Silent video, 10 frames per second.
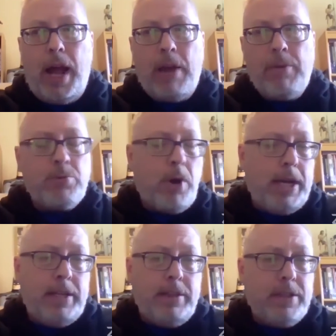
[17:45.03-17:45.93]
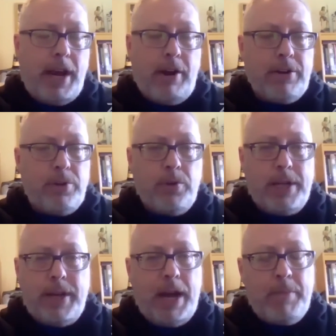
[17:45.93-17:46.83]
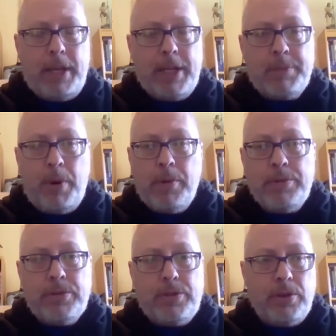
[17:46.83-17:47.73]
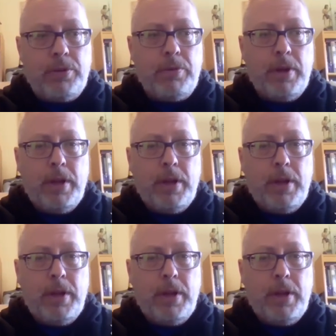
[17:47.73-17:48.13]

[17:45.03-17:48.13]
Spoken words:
was writing this character who had not been exposed to